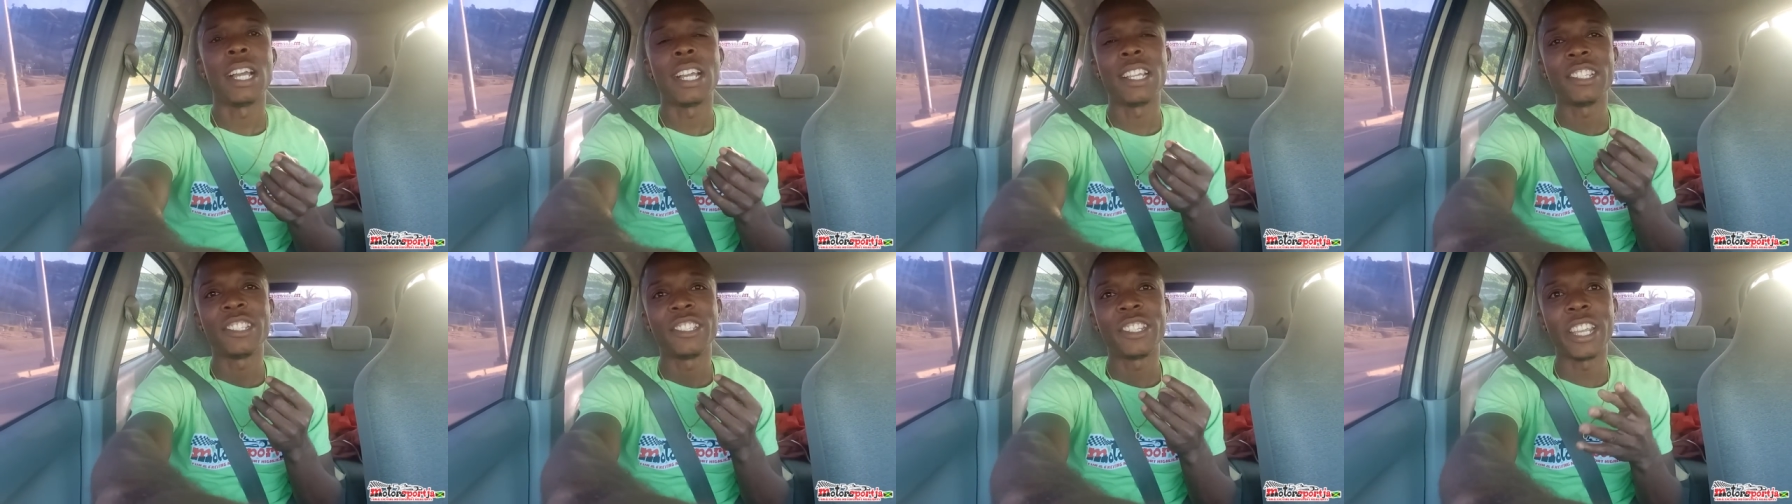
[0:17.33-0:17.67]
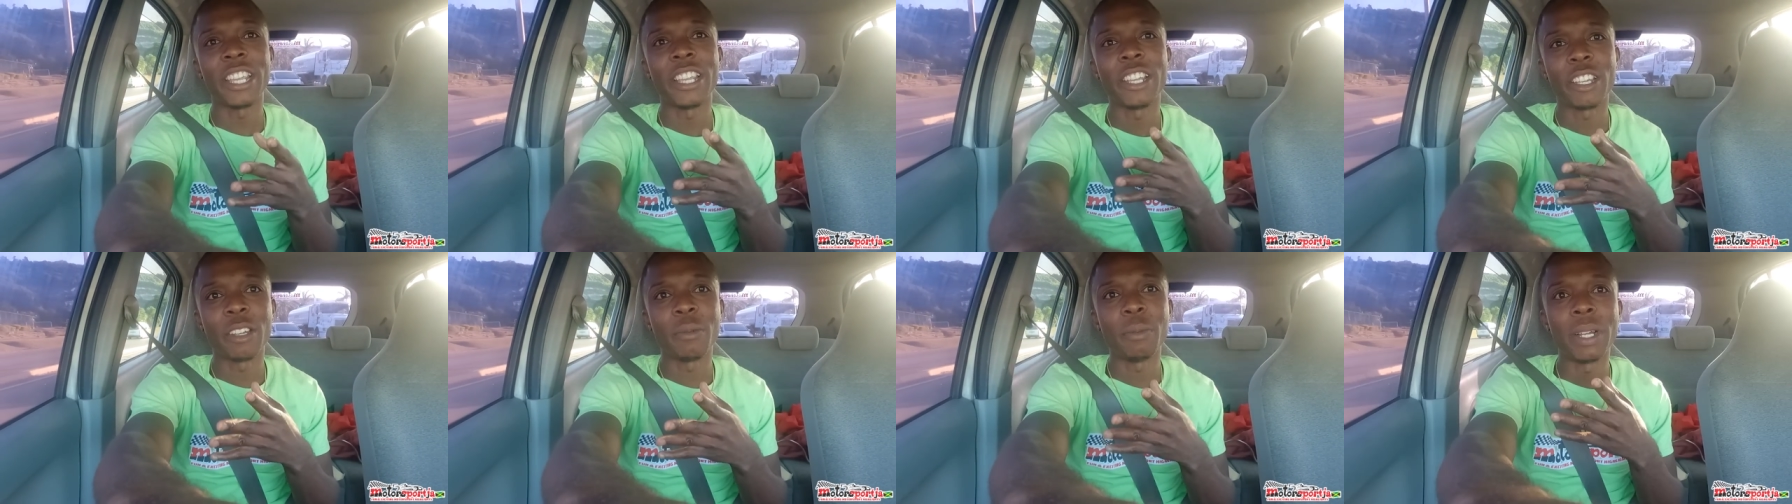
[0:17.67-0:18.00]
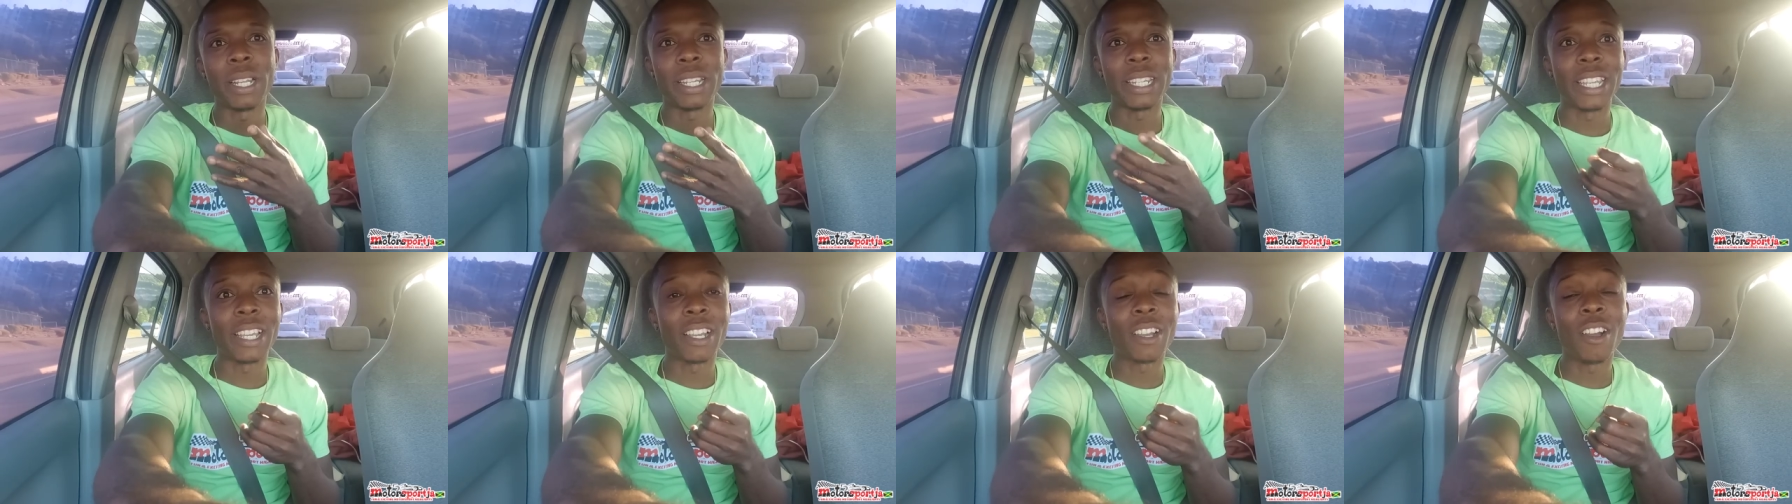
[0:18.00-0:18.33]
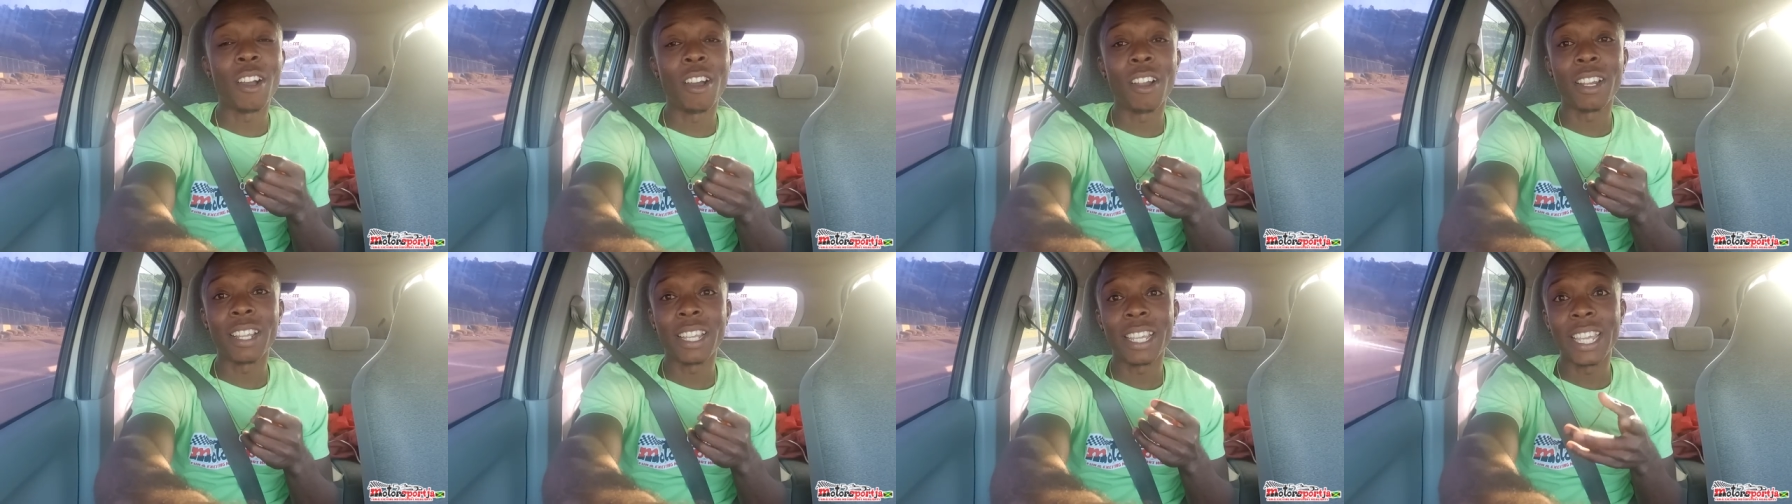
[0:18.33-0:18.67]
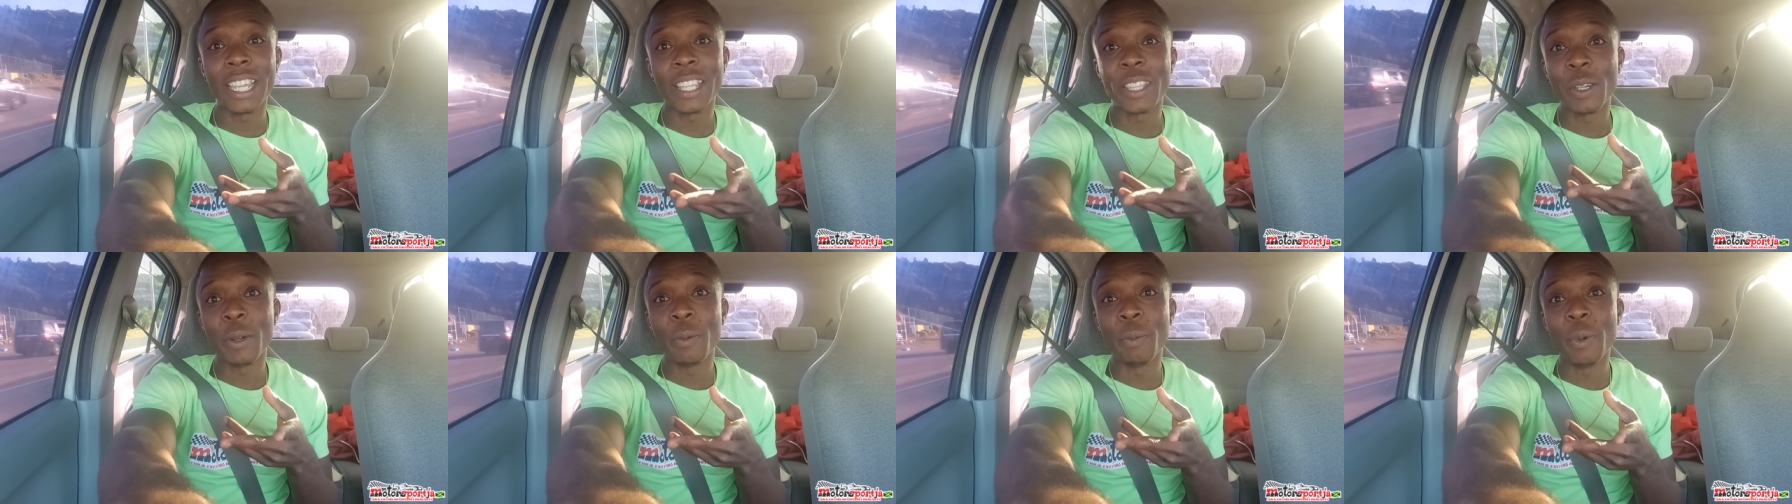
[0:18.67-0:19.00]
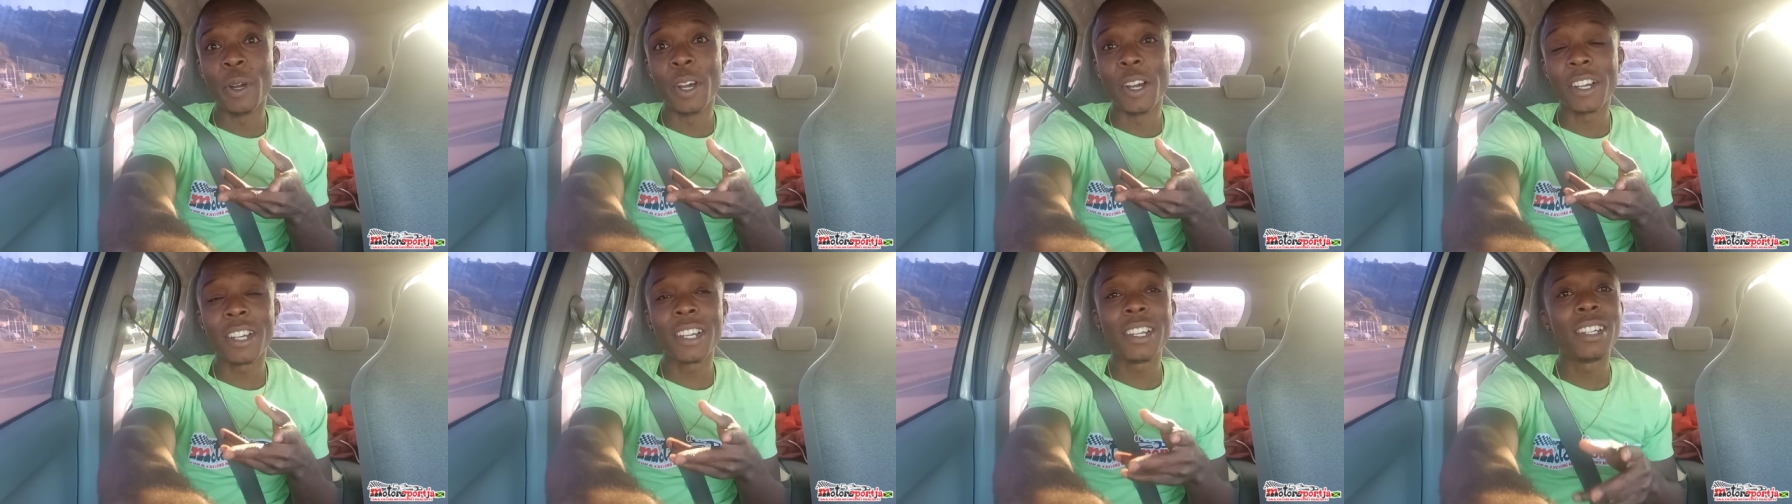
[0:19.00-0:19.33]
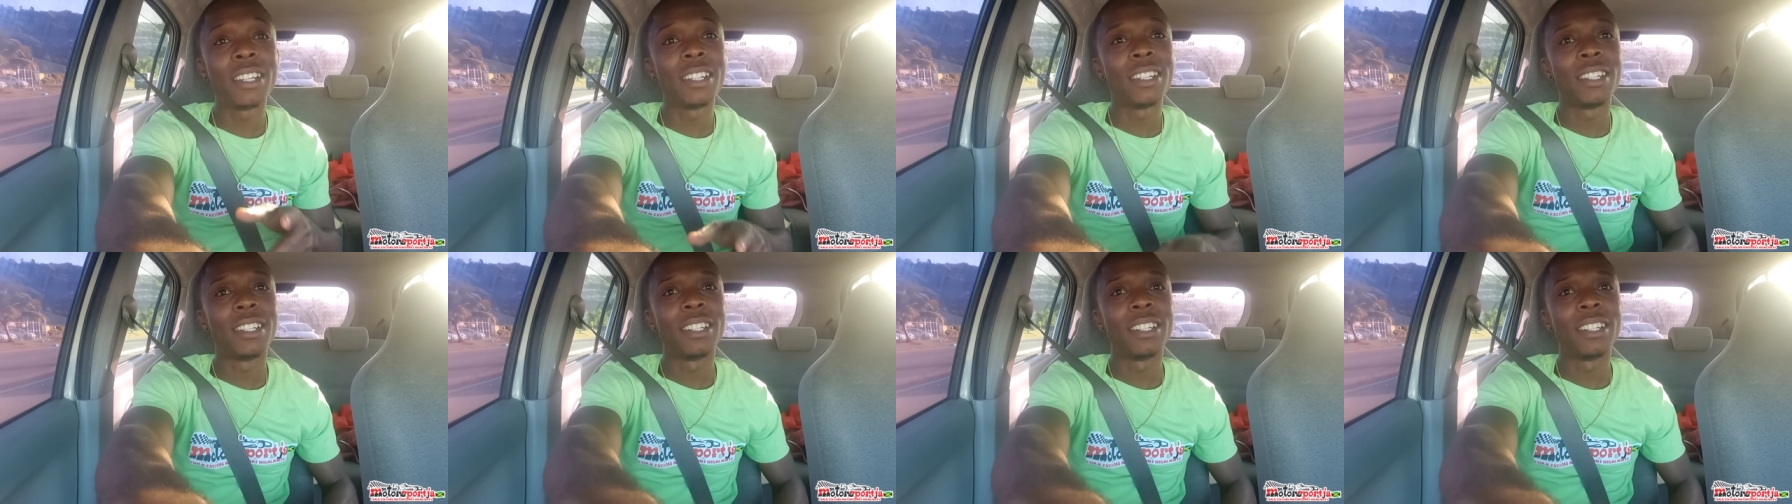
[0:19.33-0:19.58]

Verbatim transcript: a gentleman they call Ghetto Bug.